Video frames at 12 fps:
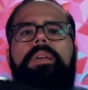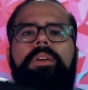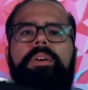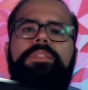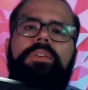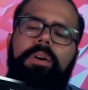
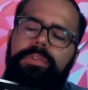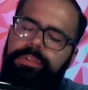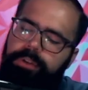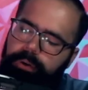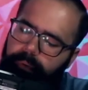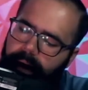There is
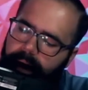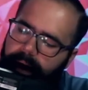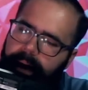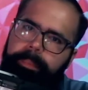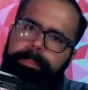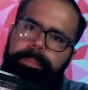also
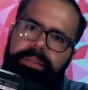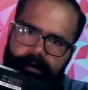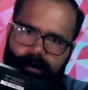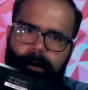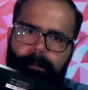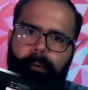a
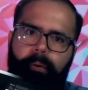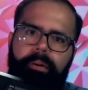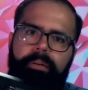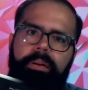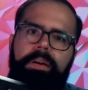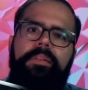PC
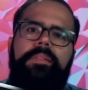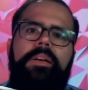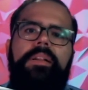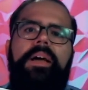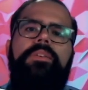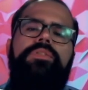port that
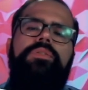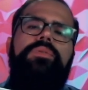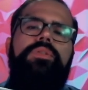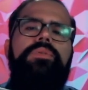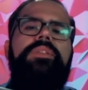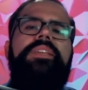allows you
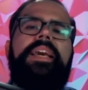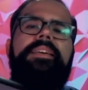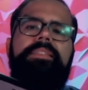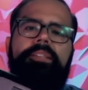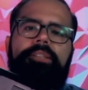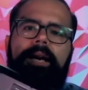to
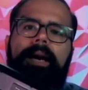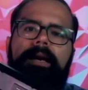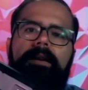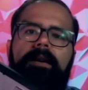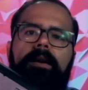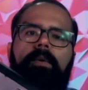daisy
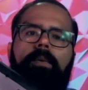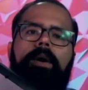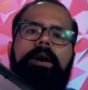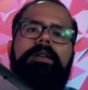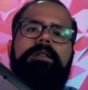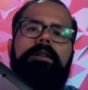chain
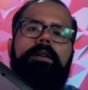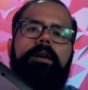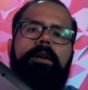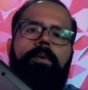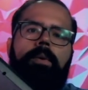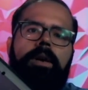work,
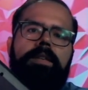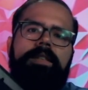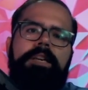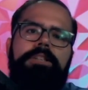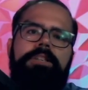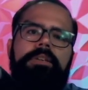your
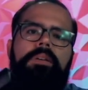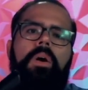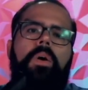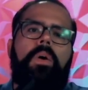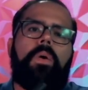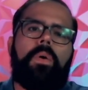workstation
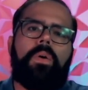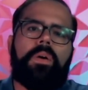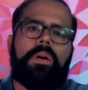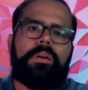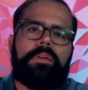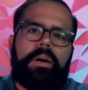
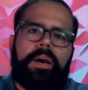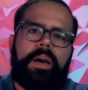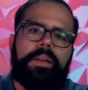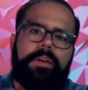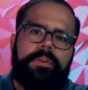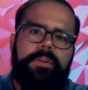or
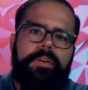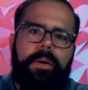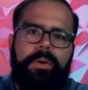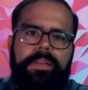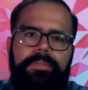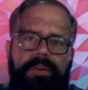another
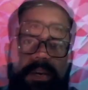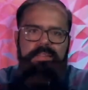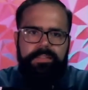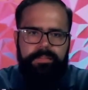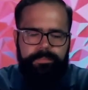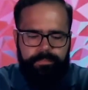network
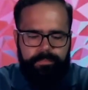device.